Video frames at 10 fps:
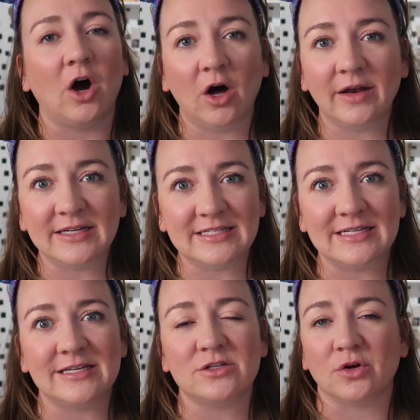the holiday
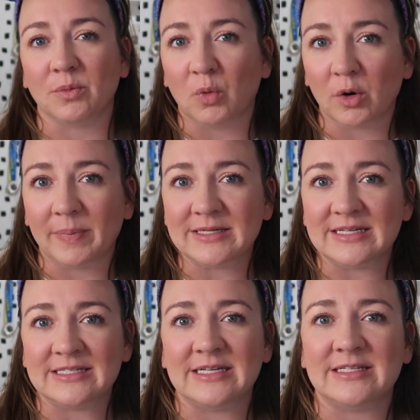seasons or the more
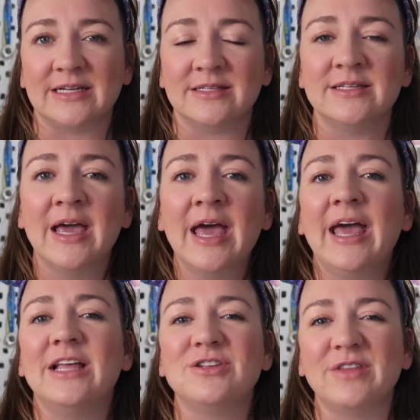busy seasons,
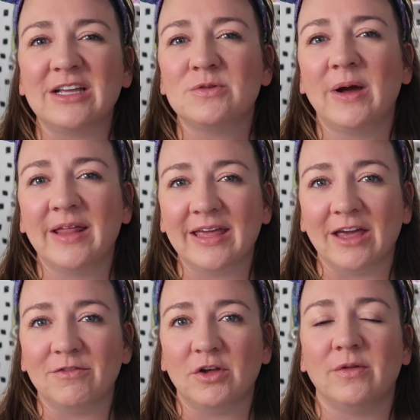and so that's why they
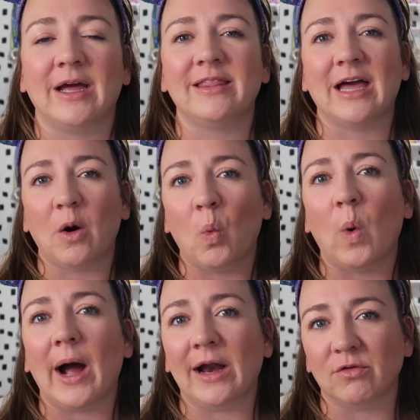give you like that
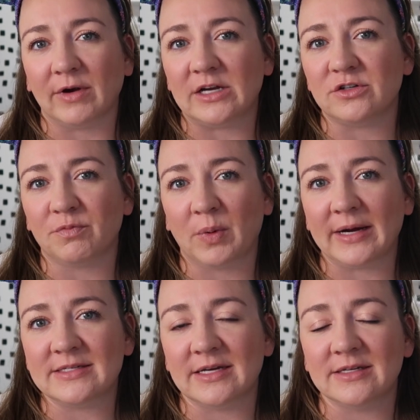wide range of
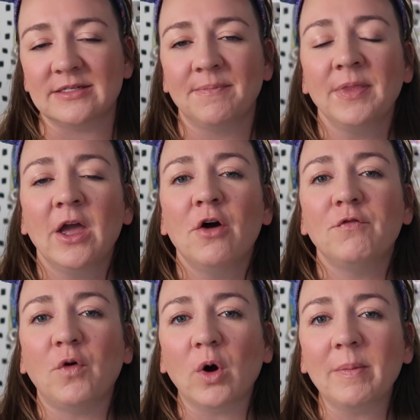prices.
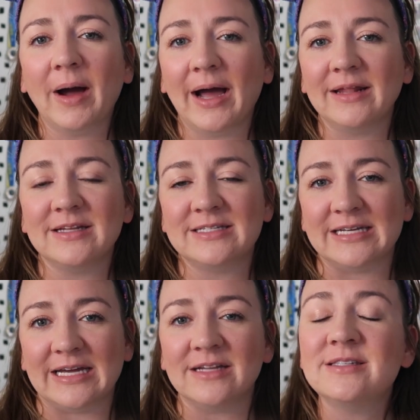For Behind the
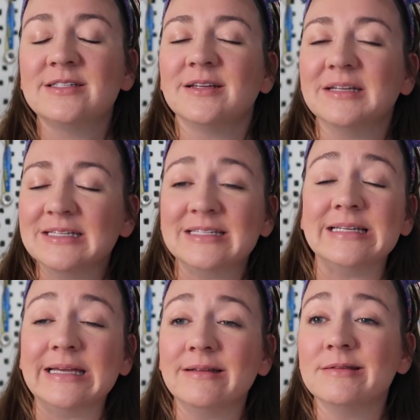Seeds,
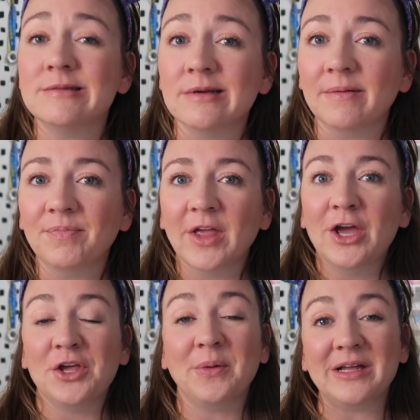
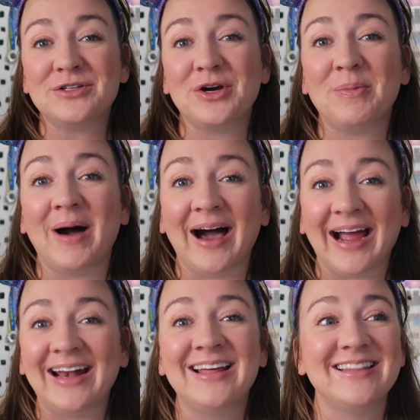you get to go
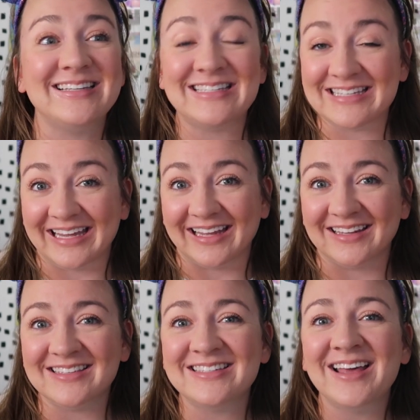behind the
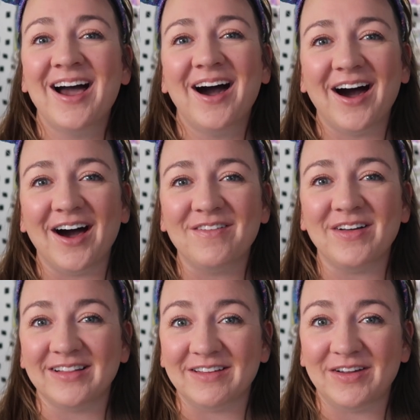scenes
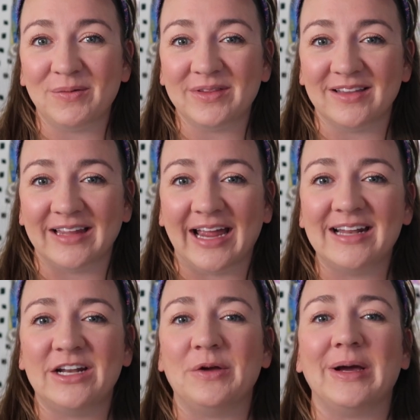of Living with the
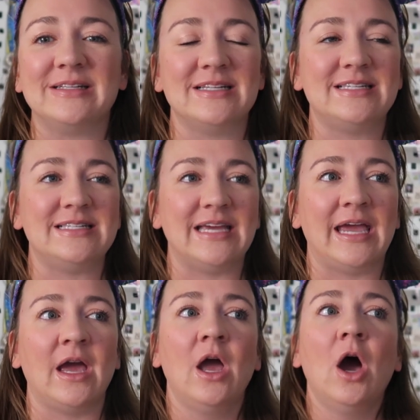Land, and you get to
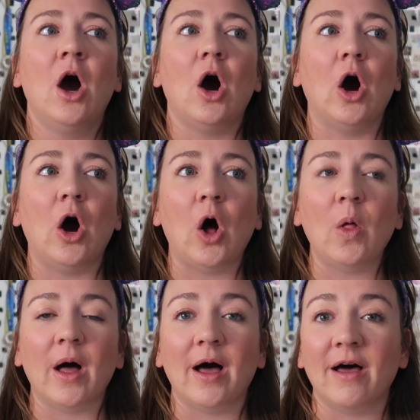see
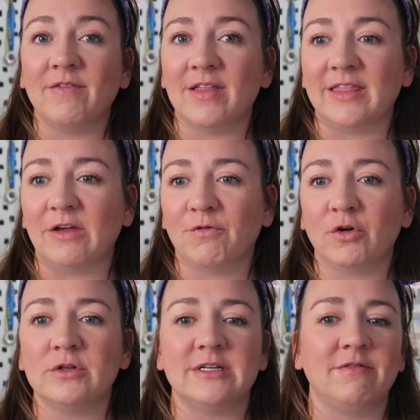all of the
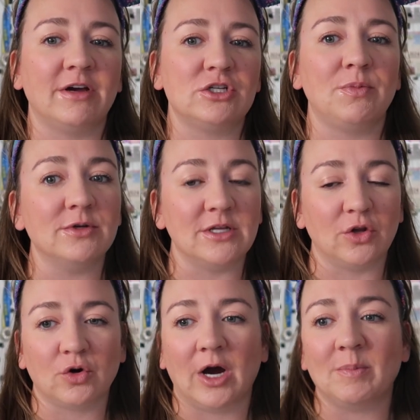fruits and vegetables and
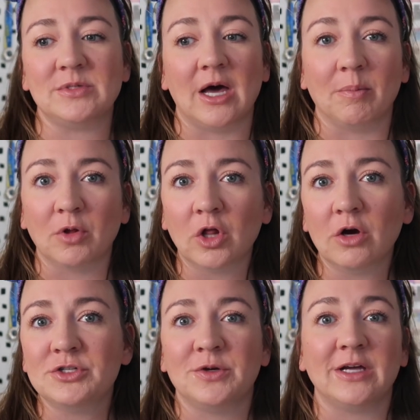the crops up
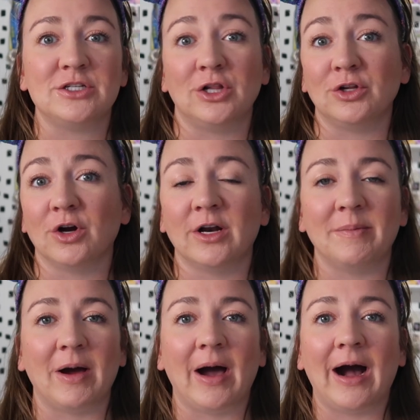close. You get to learn
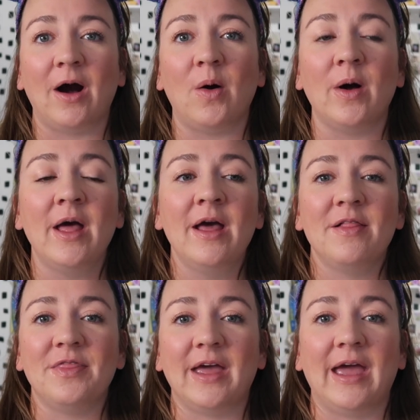about how
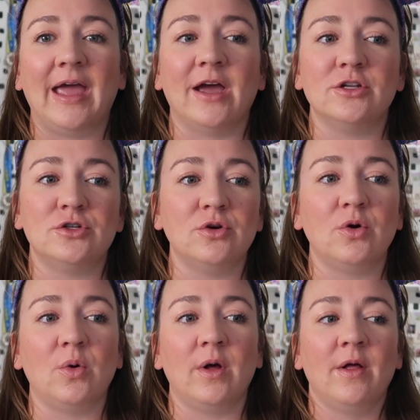they
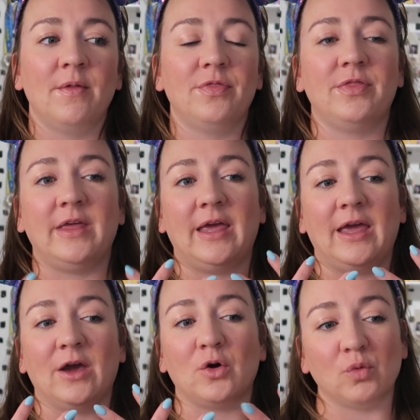do
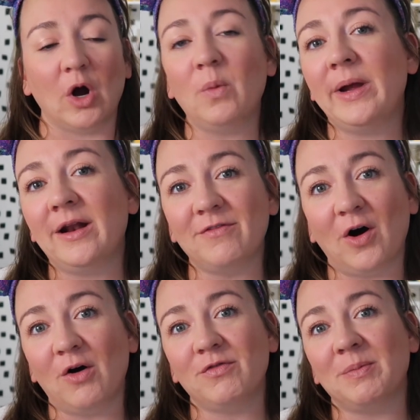the growing of
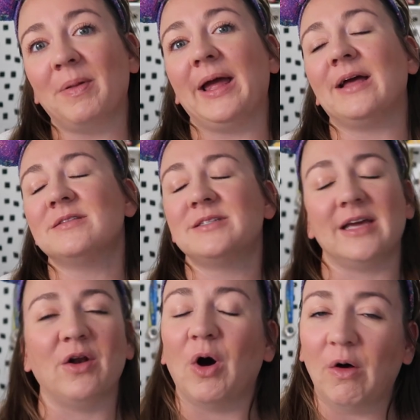all of the plants
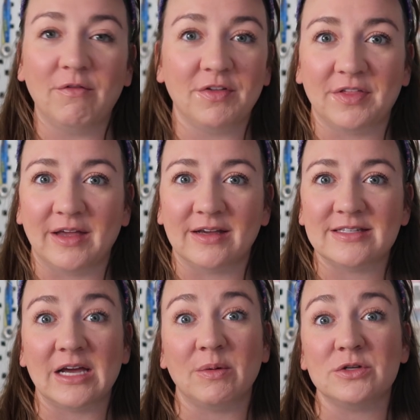and all of the
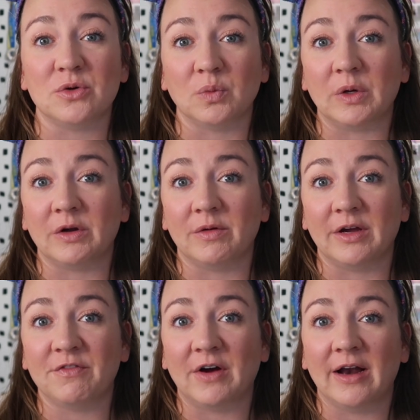things. It was really,
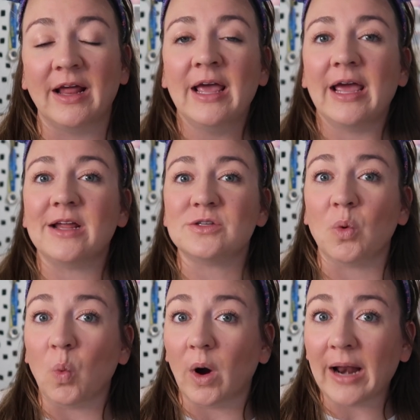really fun. It is a
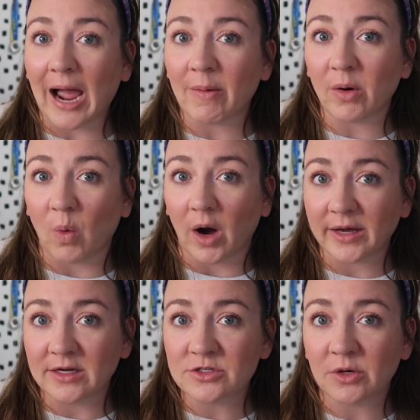1-hour
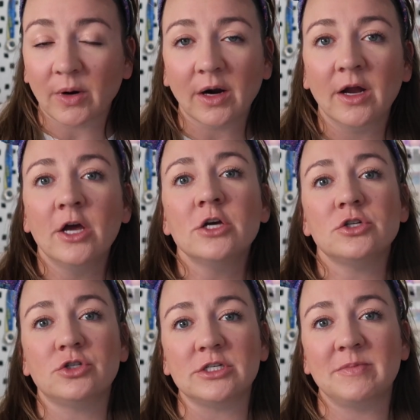walking tour,
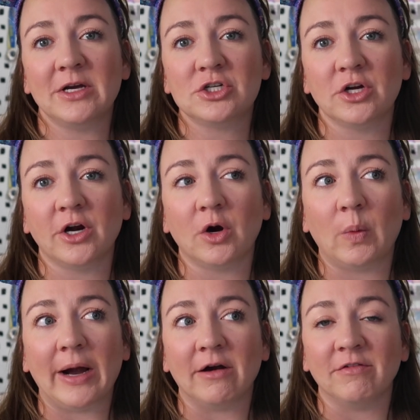so just make sure you're
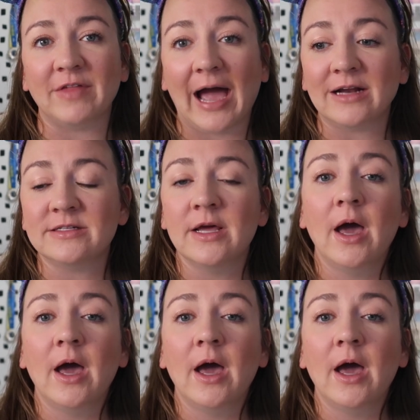aware of that.